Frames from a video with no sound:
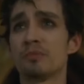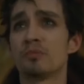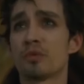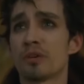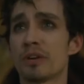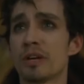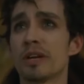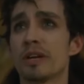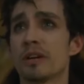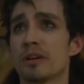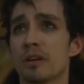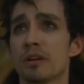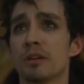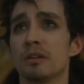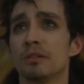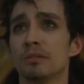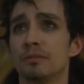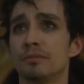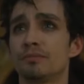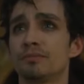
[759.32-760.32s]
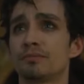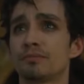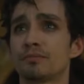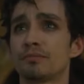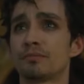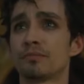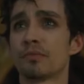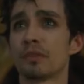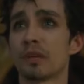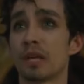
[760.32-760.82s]
Ben were here,
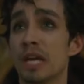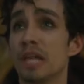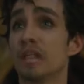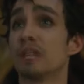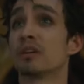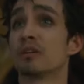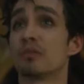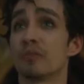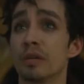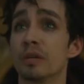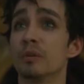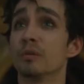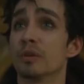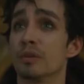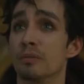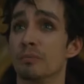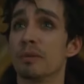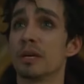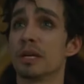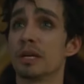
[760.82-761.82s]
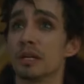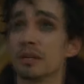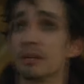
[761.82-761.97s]
he'd agree with